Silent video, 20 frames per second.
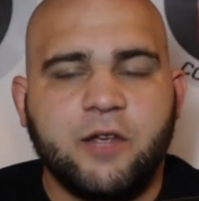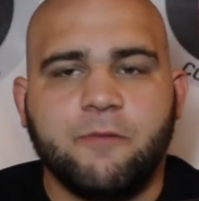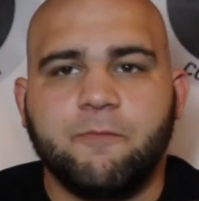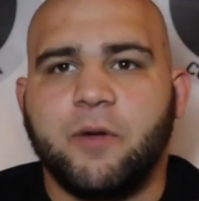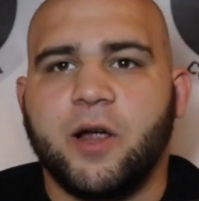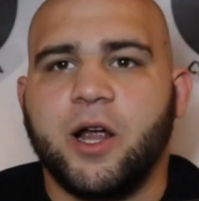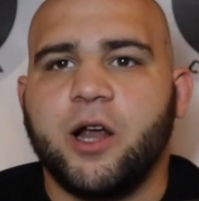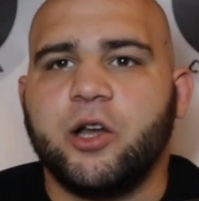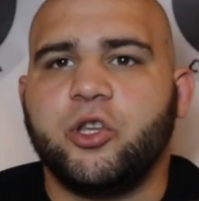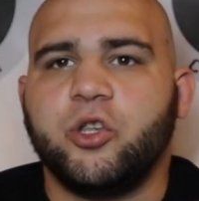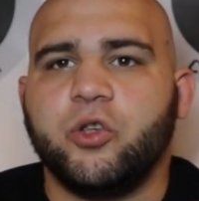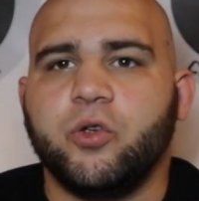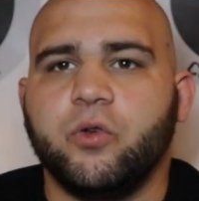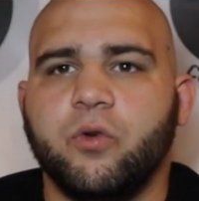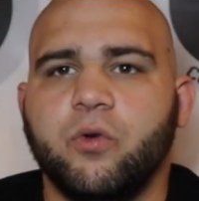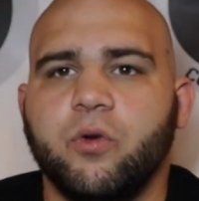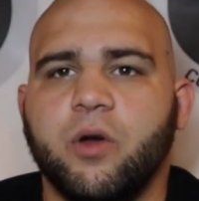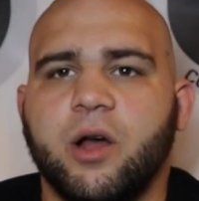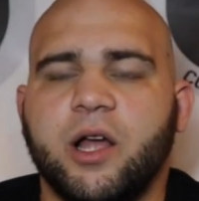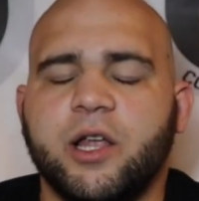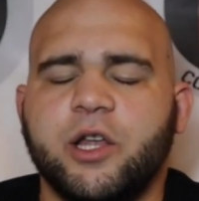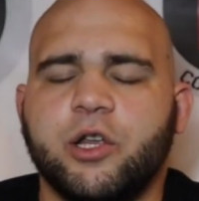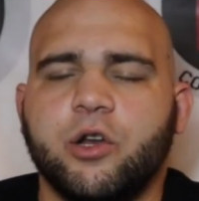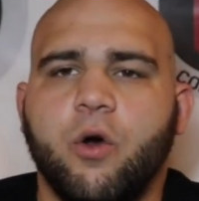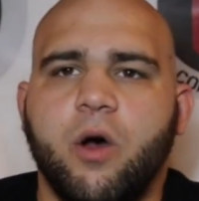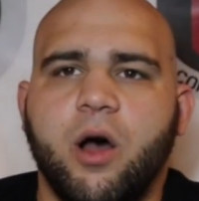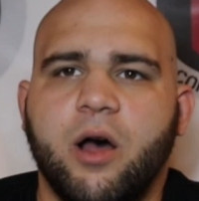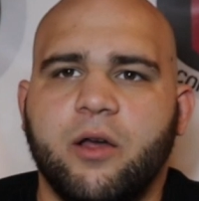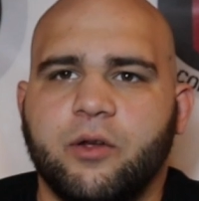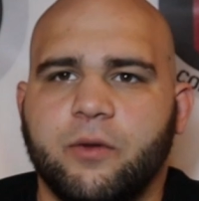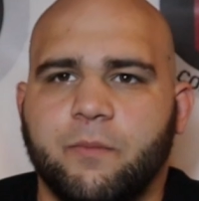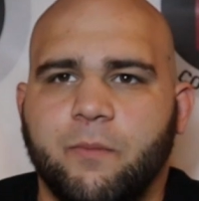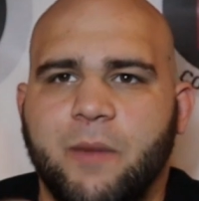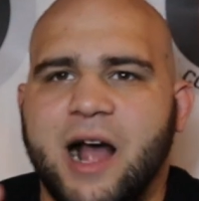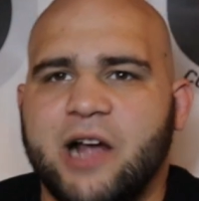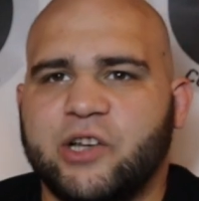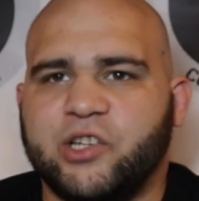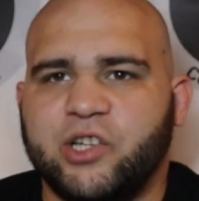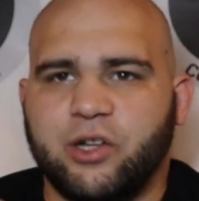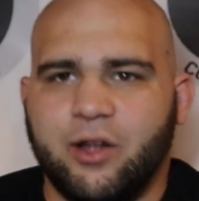compared to, uh, you know, other
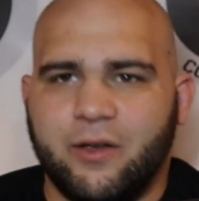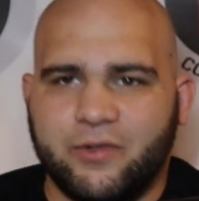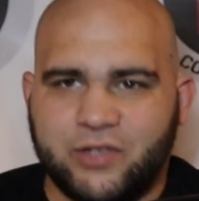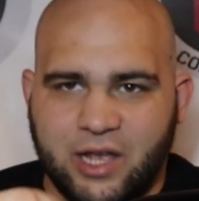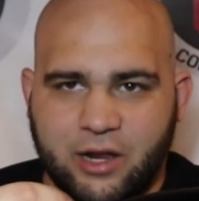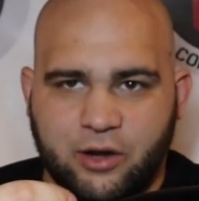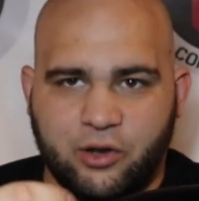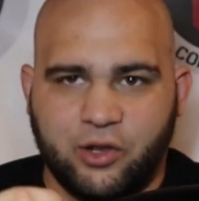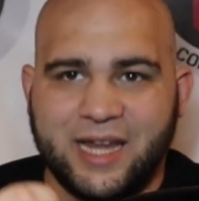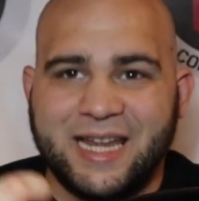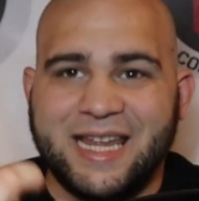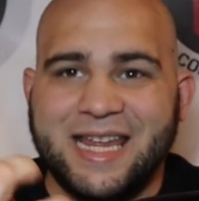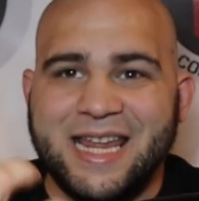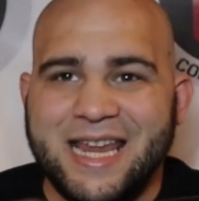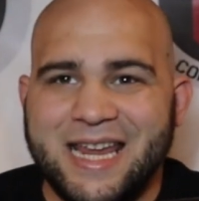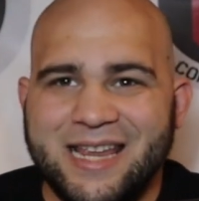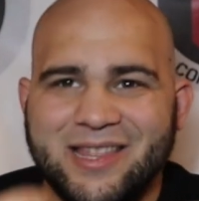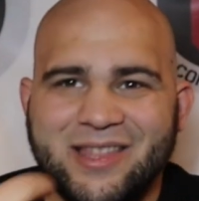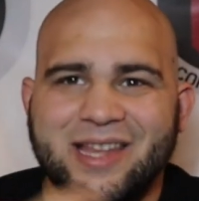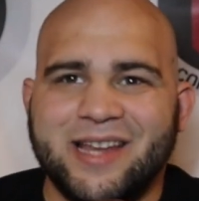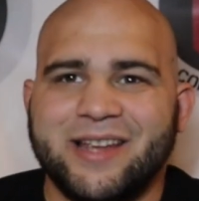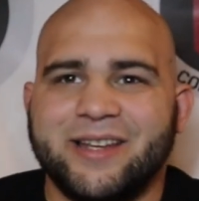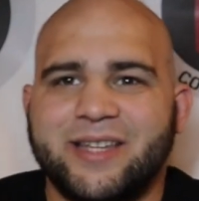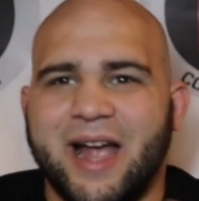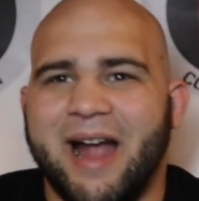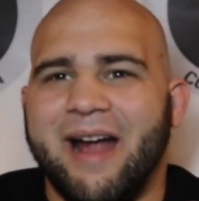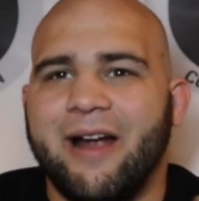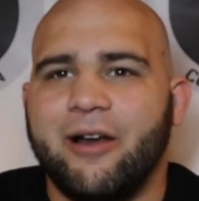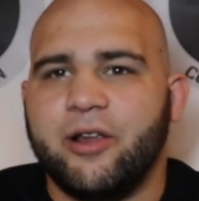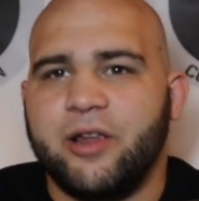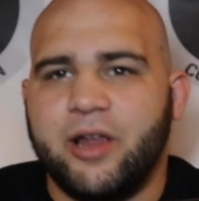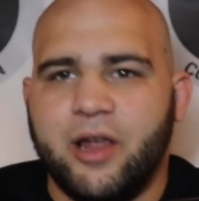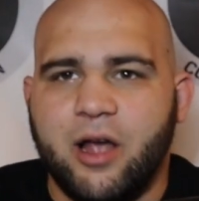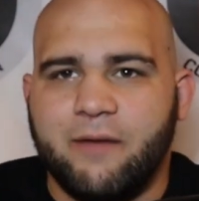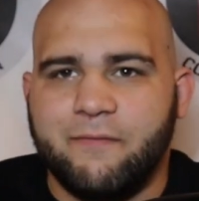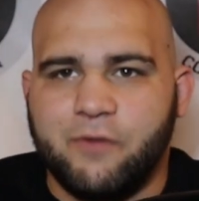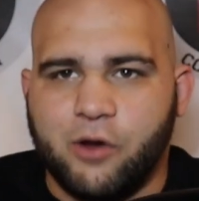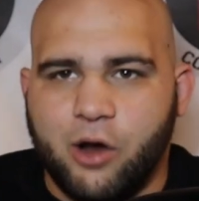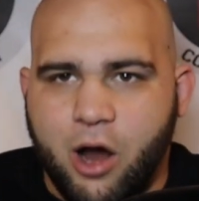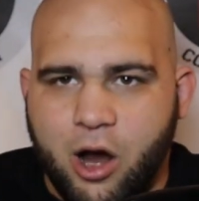boxing gloves that like eat the entirety
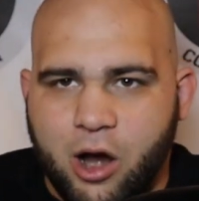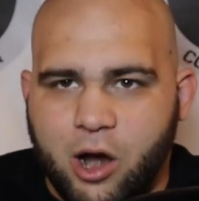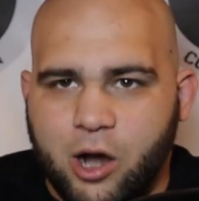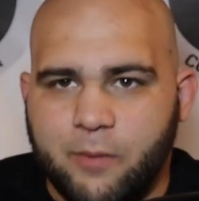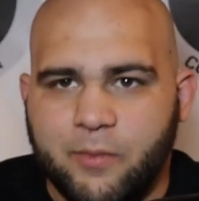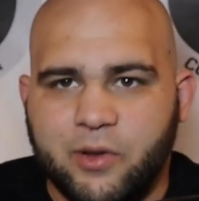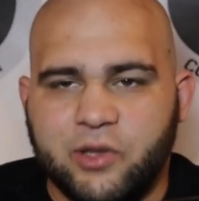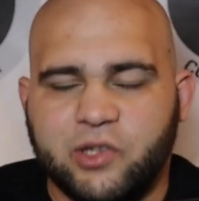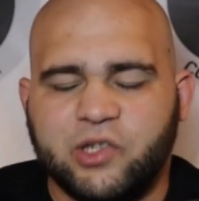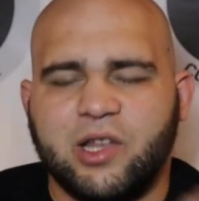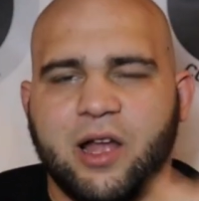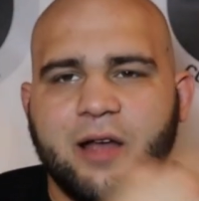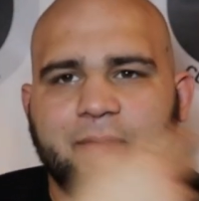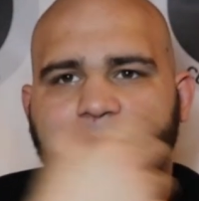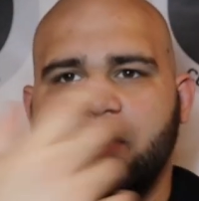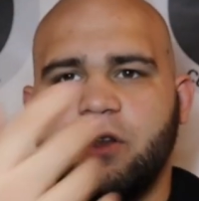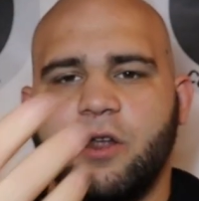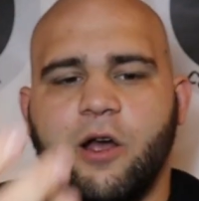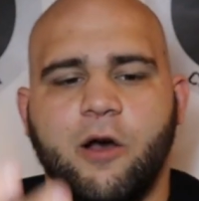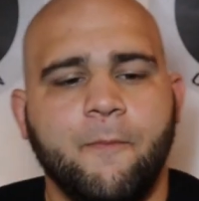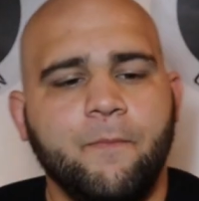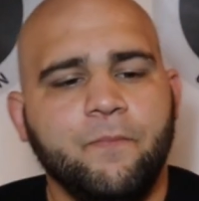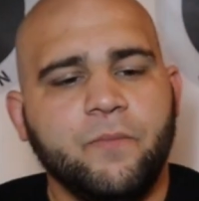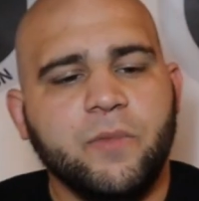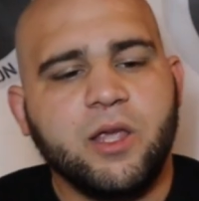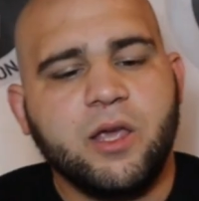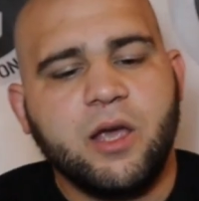of your arm and stuff, you know.